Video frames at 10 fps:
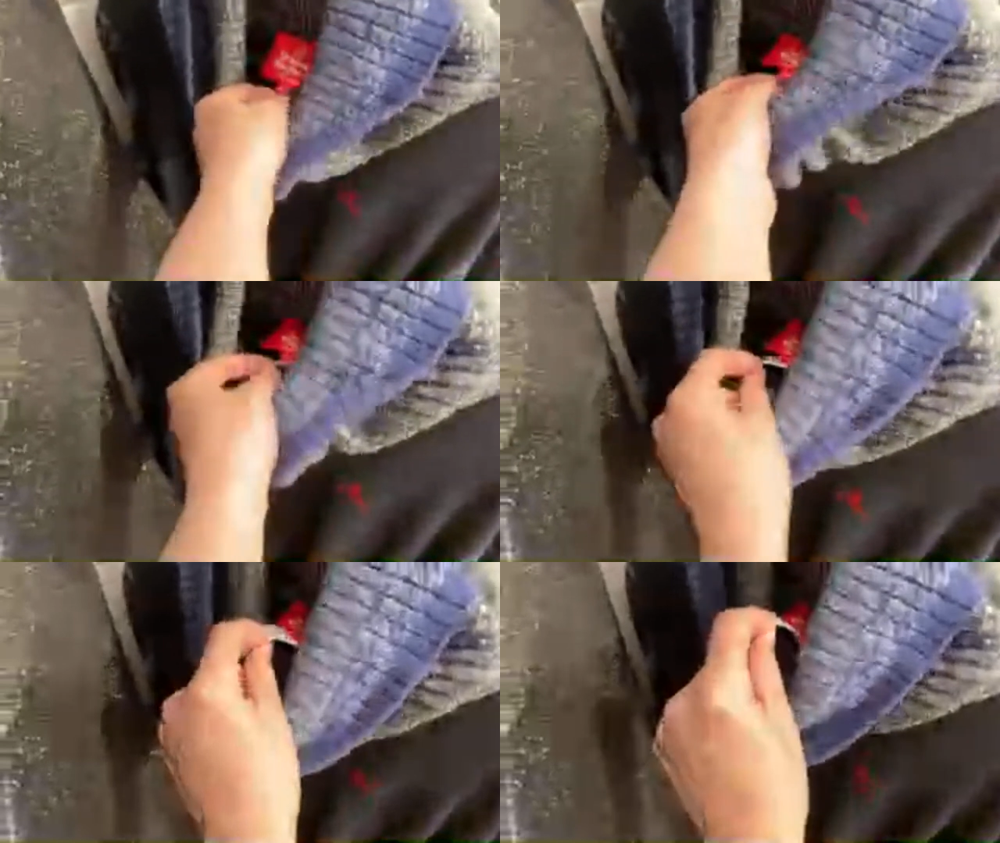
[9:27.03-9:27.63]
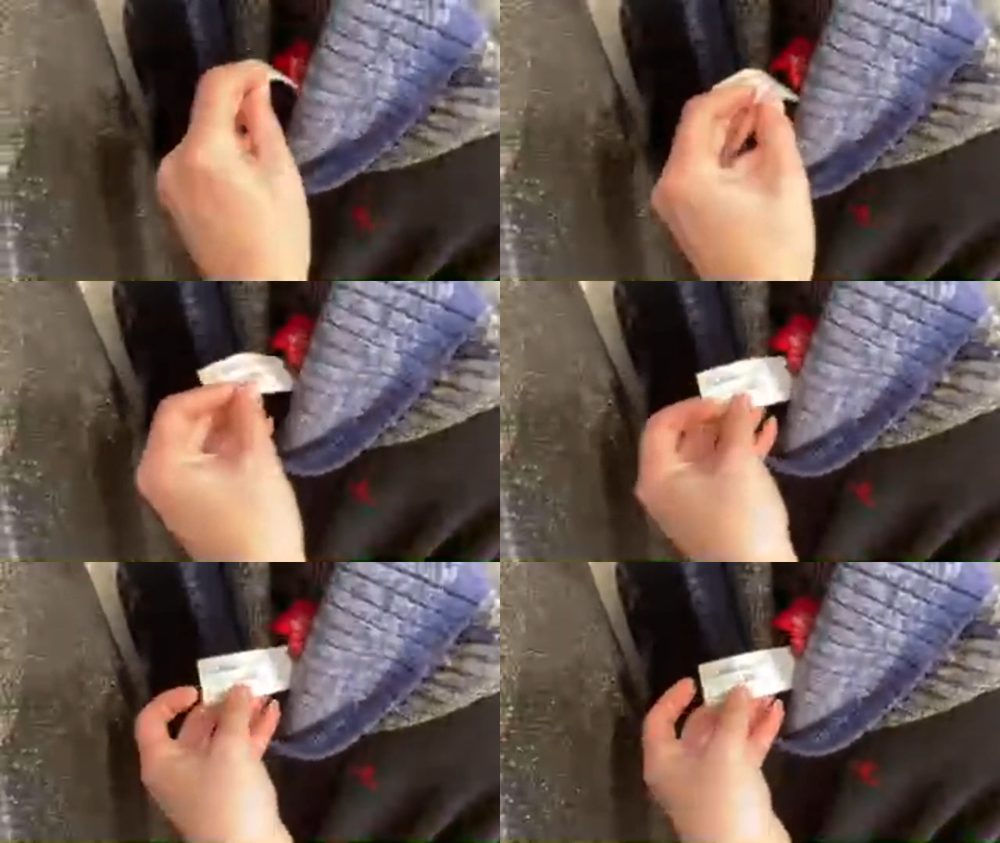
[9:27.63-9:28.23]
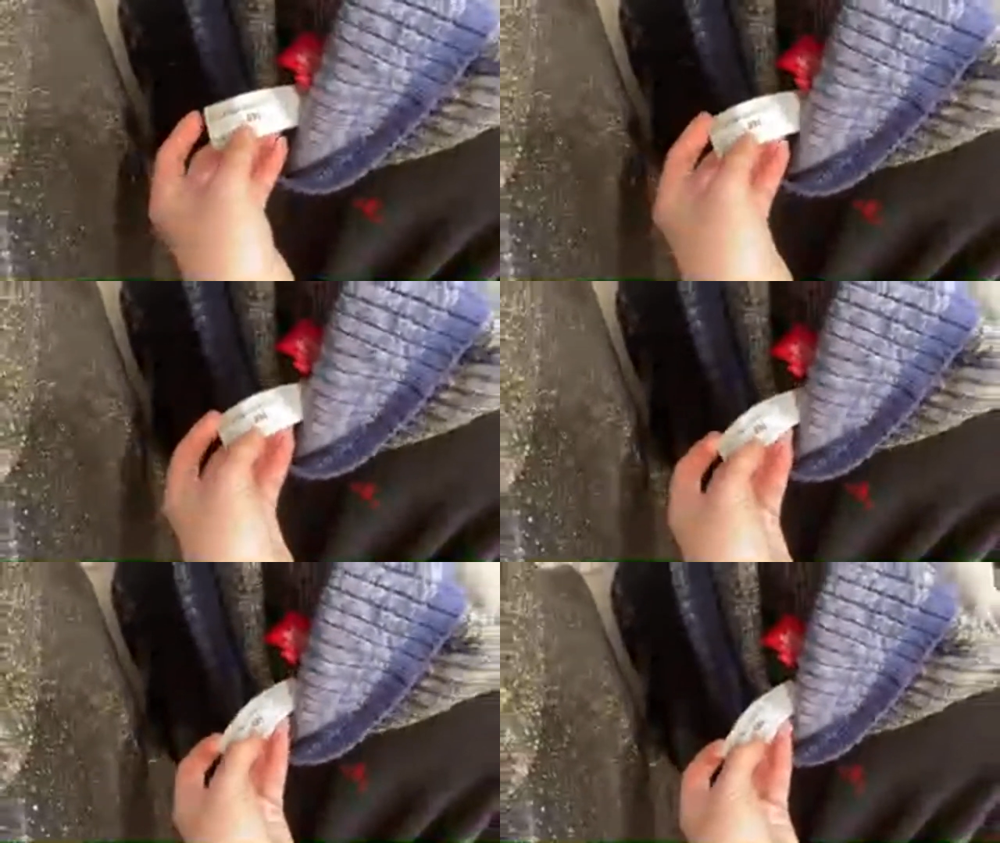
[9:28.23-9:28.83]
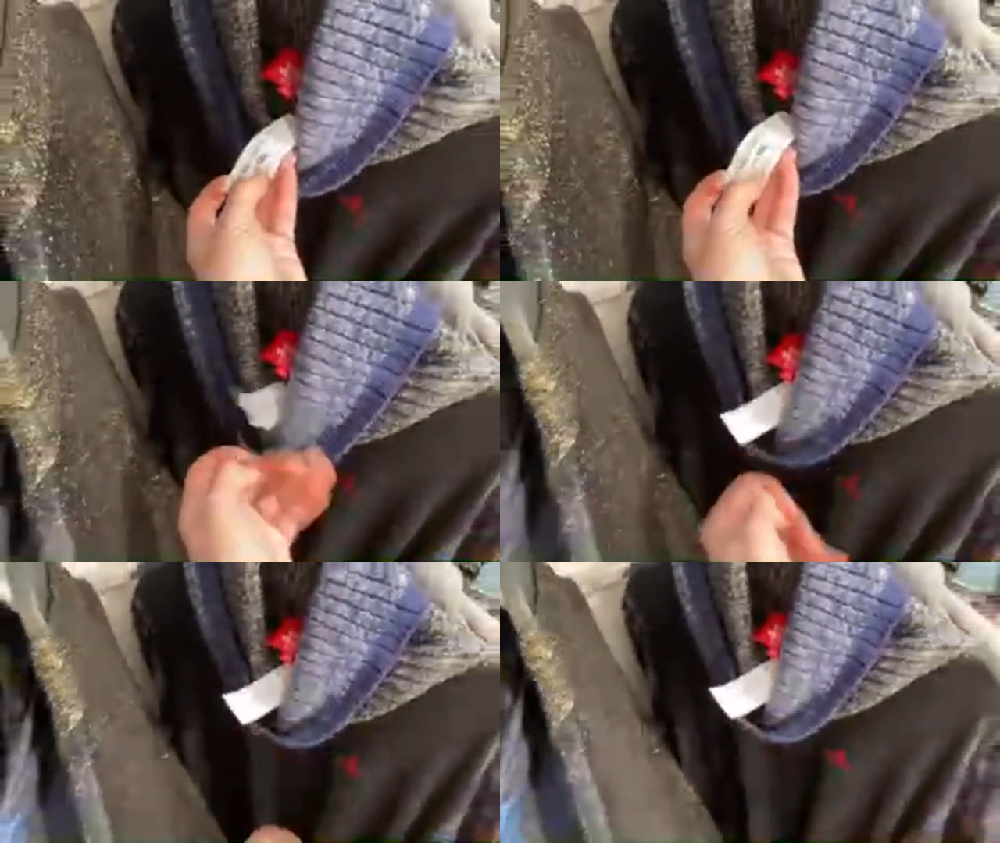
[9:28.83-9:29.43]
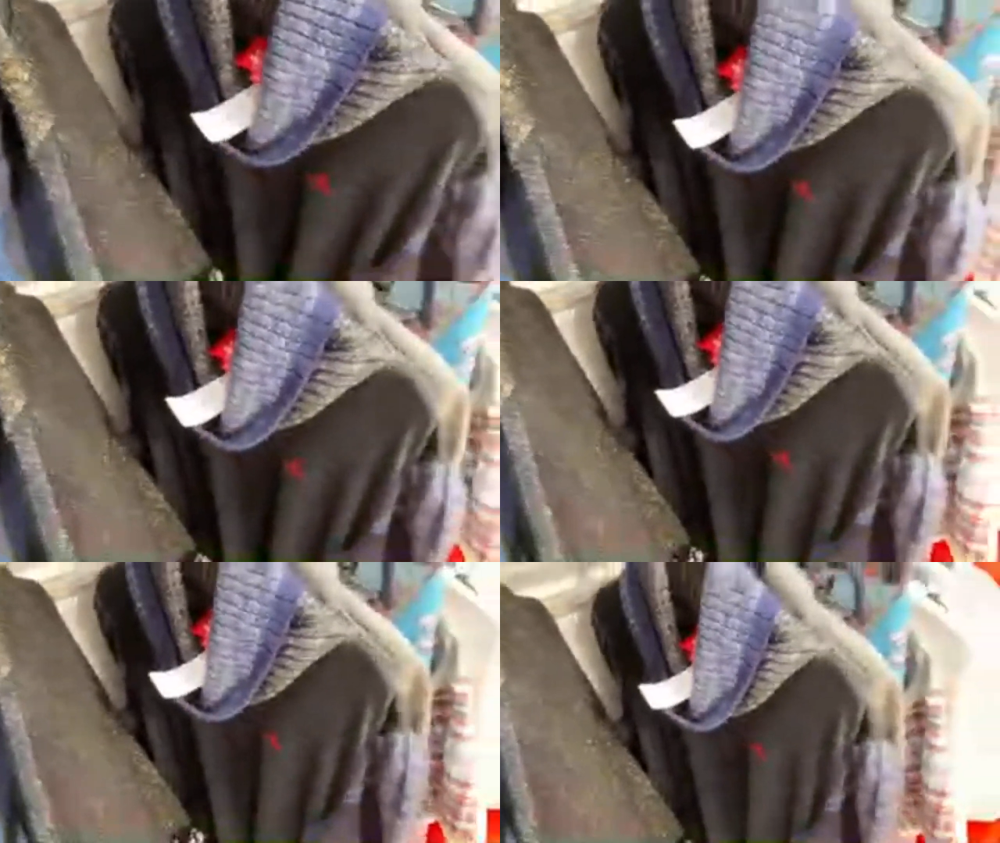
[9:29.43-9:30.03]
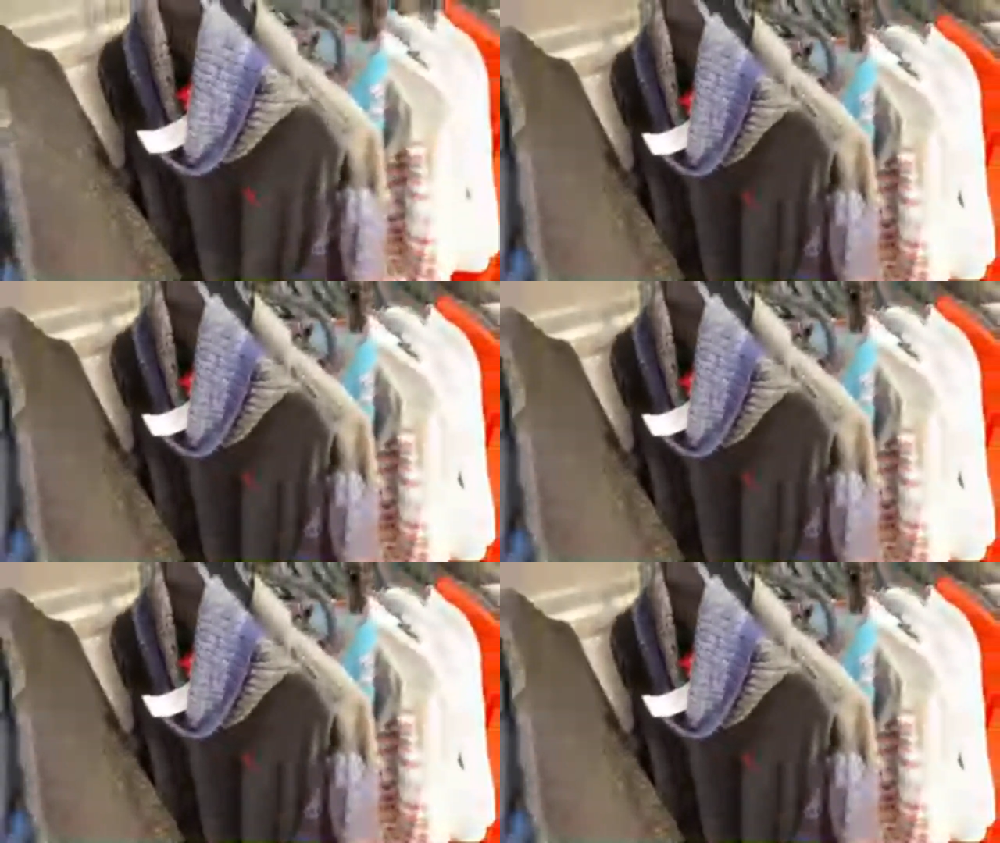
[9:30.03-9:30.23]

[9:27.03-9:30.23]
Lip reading: Nobody's mouth can be seen.